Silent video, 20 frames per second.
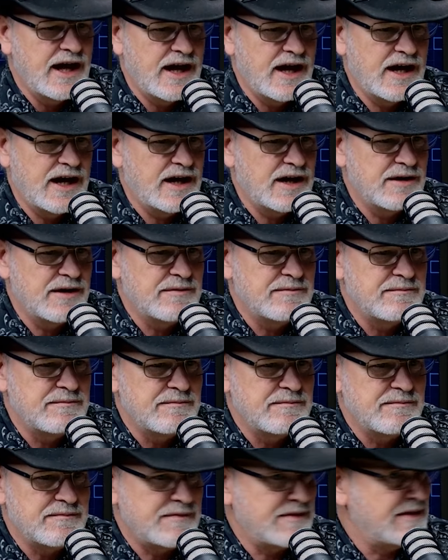um,
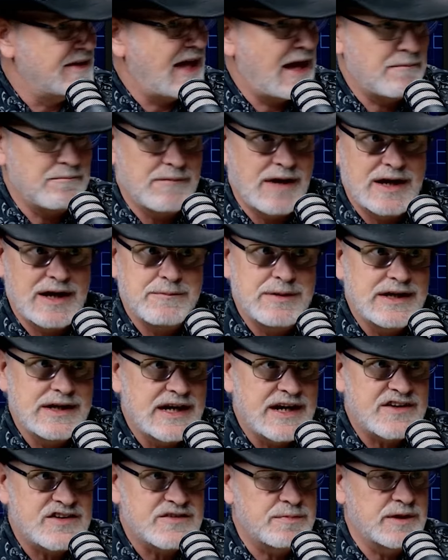that might be an
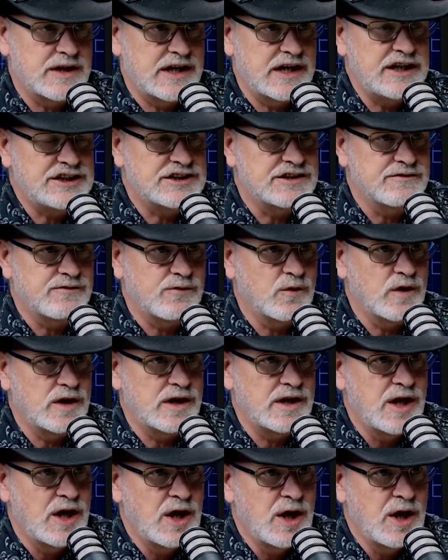explanation for it.